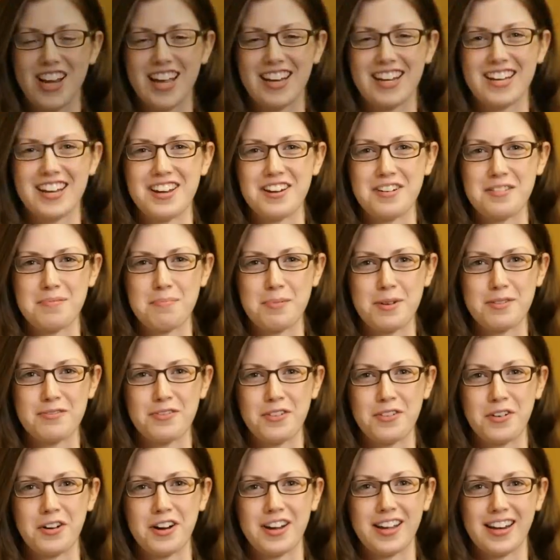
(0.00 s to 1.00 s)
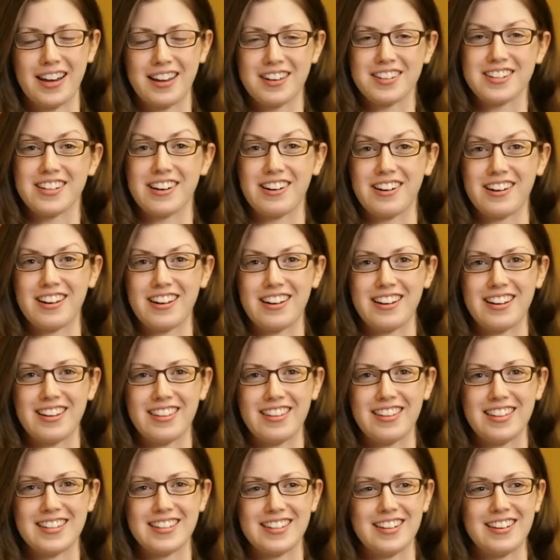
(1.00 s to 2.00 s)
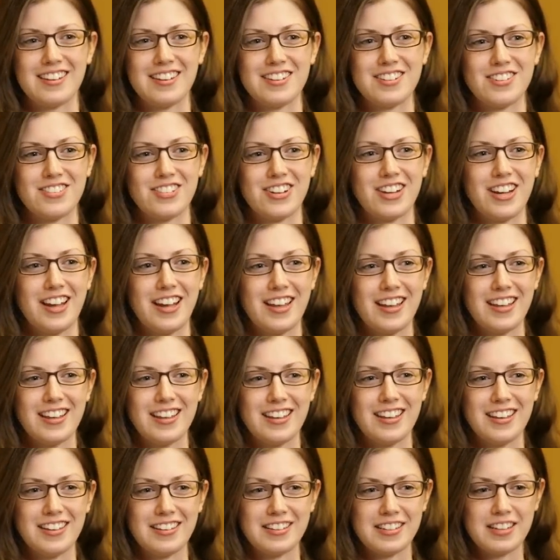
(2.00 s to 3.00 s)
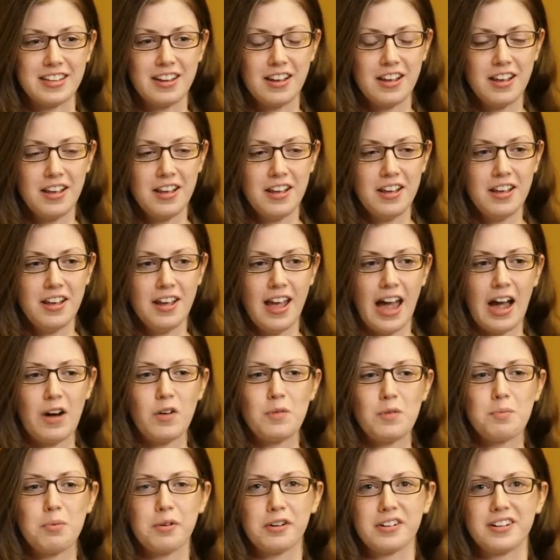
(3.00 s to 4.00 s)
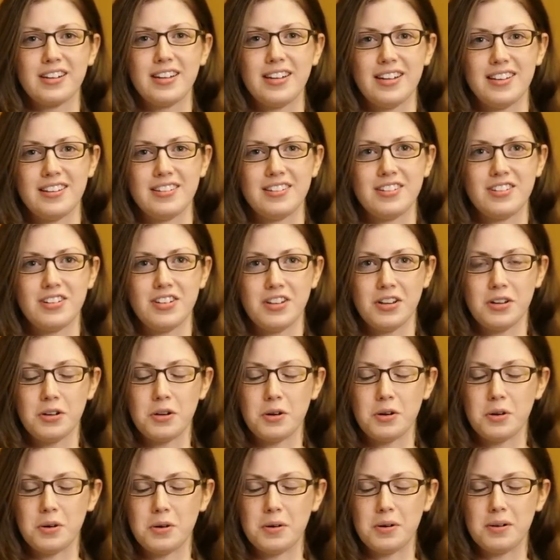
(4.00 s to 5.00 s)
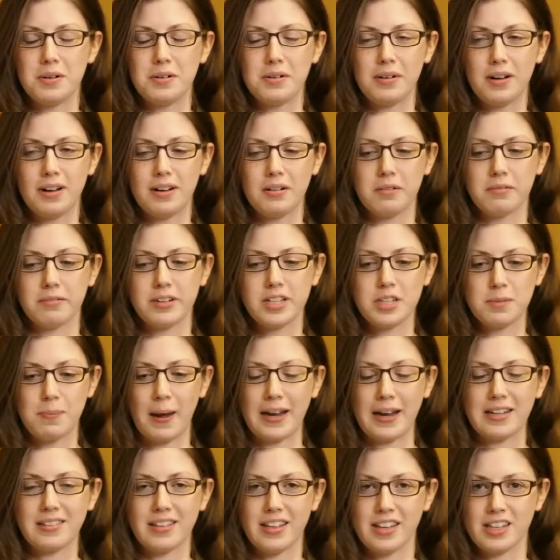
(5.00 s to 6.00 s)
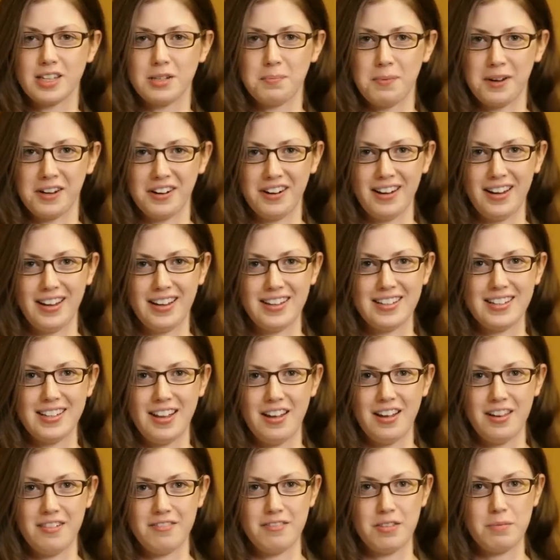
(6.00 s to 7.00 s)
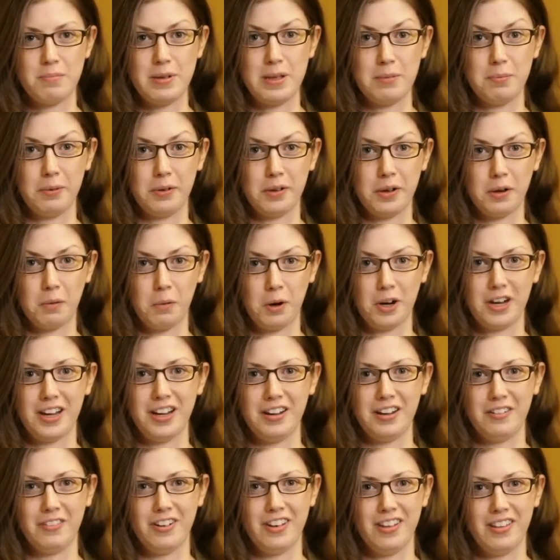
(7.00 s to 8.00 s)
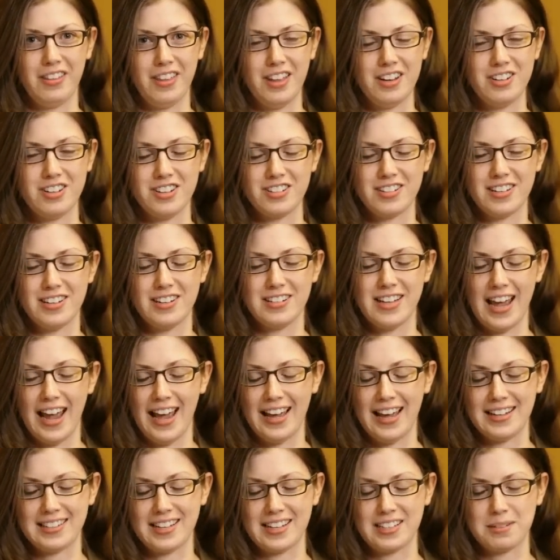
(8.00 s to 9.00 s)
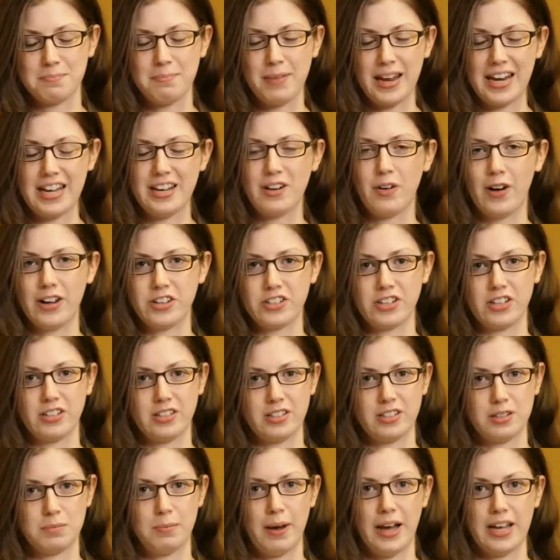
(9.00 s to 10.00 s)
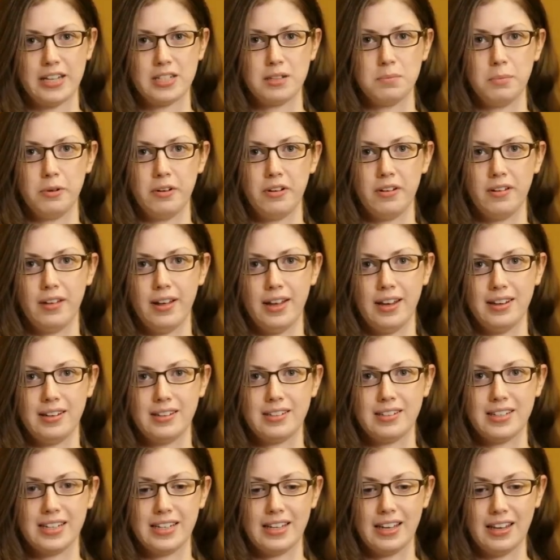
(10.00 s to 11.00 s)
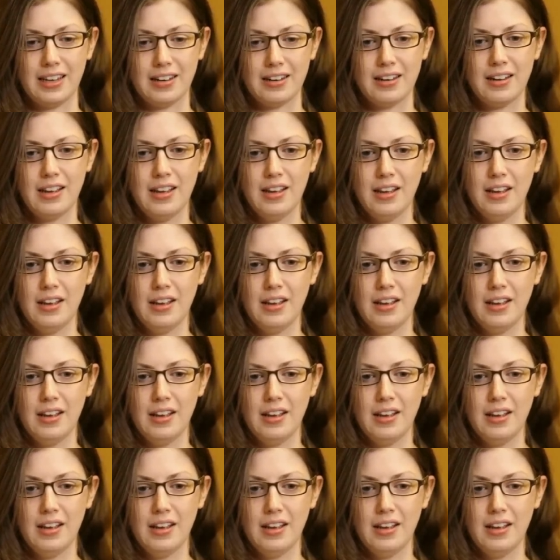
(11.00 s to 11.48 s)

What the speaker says: I had known before getting started in this industry is how important it is to respect the experience of the people you're working with, and just to ask as many questions as possible and to get